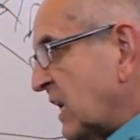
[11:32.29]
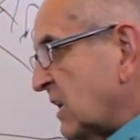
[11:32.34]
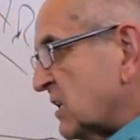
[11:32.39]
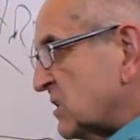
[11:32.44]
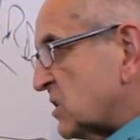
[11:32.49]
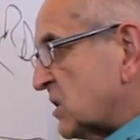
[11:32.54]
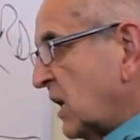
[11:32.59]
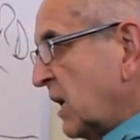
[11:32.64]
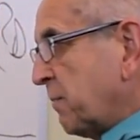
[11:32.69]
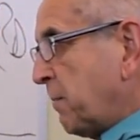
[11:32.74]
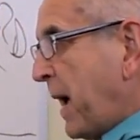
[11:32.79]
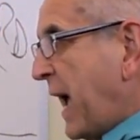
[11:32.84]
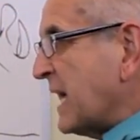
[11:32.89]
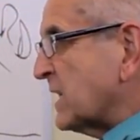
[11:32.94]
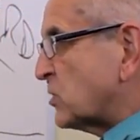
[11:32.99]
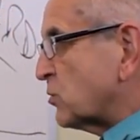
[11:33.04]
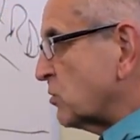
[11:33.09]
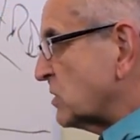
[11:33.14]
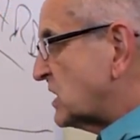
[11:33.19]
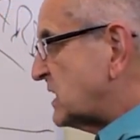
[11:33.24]
and the
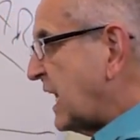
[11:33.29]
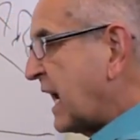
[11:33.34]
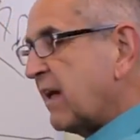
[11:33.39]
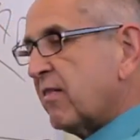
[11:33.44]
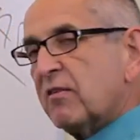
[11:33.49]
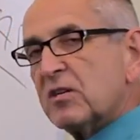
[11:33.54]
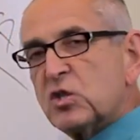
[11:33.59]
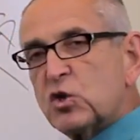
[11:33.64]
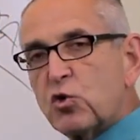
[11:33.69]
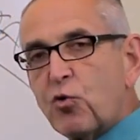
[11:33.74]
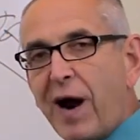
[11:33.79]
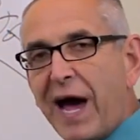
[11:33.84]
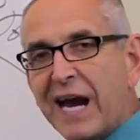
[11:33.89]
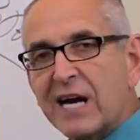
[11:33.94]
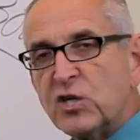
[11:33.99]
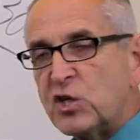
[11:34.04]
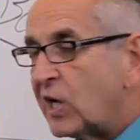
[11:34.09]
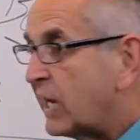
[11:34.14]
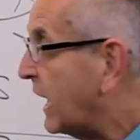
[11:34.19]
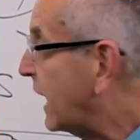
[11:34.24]
pastor will stay in the
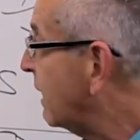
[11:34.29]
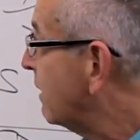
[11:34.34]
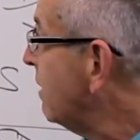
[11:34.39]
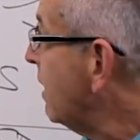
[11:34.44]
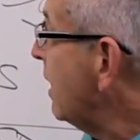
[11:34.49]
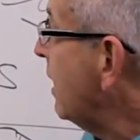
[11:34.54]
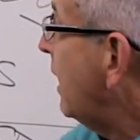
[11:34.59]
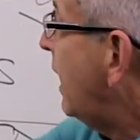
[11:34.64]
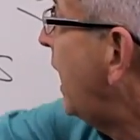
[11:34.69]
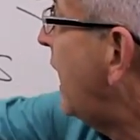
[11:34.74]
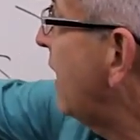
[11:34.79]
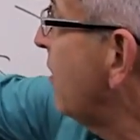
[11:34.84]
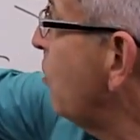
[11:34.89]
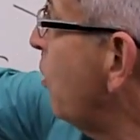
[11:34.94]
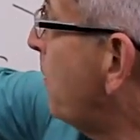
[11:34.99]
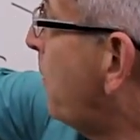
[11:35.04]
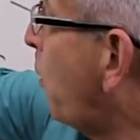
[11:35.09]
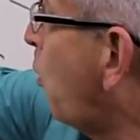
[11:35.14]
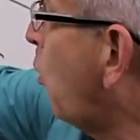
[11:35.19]
strategy lane, and the